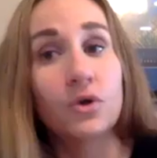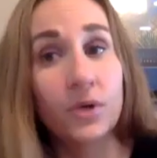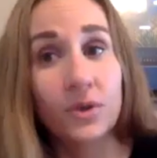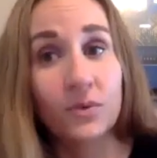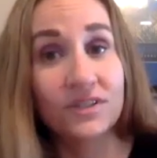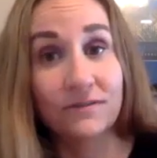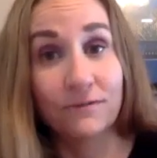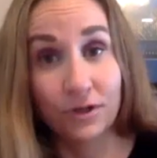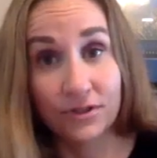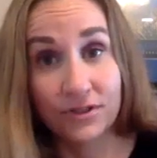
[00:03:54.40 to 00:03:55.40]
know what it was at
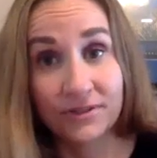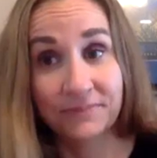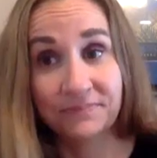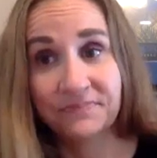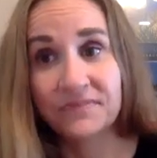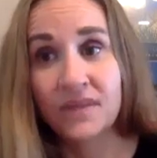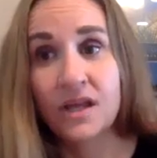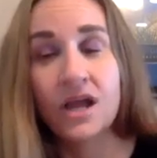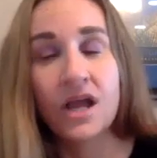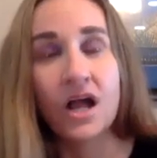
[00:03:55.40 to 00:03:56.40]
first.
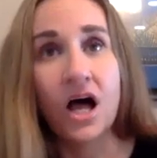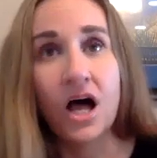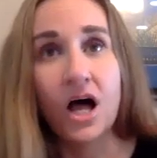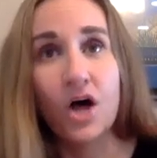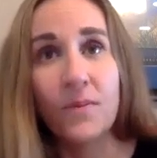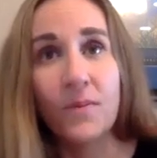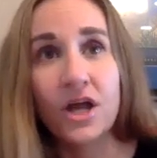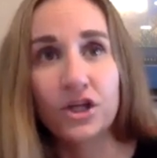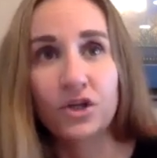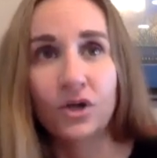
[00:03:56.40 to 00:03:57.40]

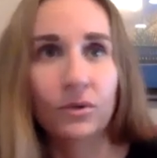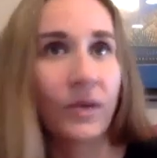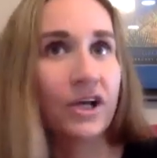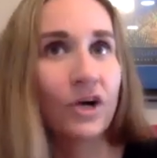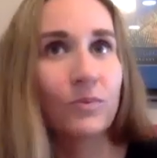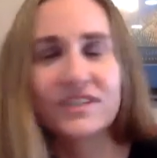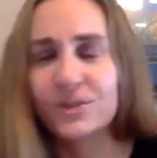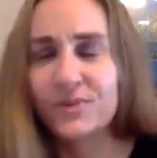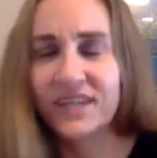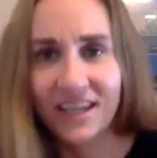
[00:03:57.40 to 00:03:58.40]
I would wake up with
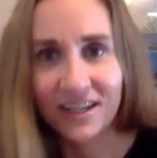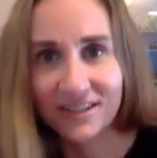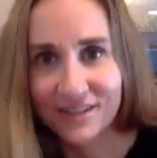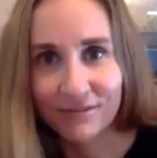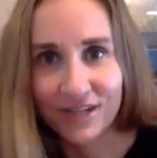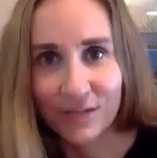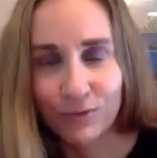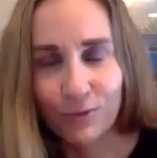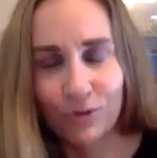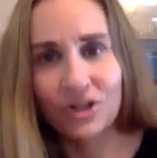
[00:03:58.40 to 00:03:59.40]
stomach aches every day
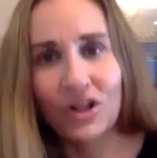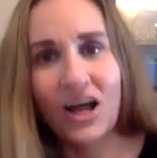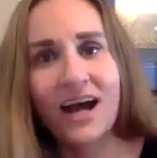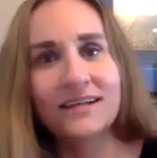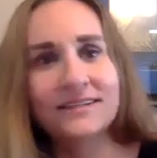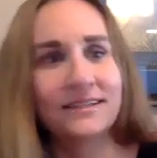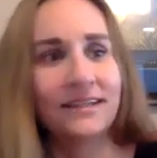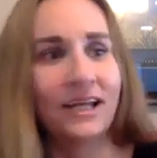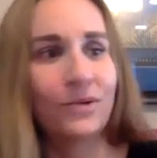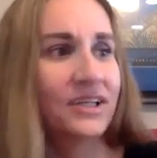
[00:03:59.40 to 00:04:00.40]
before class,
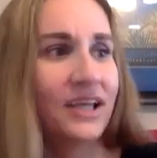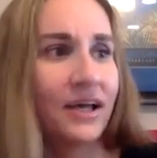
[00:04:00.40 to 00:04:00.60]
and I would